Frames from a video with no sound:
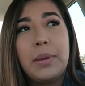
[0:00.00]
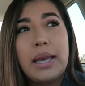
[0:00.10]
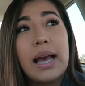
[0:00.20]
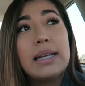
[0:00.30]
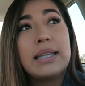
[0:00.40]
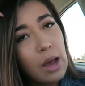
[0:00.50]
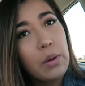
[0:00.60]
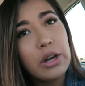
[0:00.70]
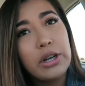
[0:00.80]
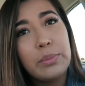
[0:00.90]
because I
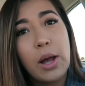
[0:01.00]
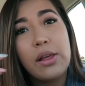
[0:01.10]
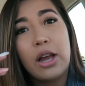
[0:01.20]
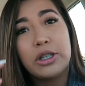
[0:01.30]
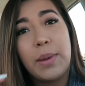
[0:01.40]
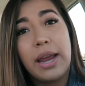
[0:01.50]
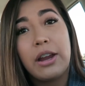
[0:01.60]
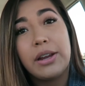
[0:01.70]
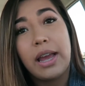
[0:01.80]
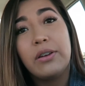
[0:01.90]
want her to balayage my
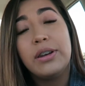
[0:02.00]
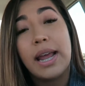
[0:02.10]
hair again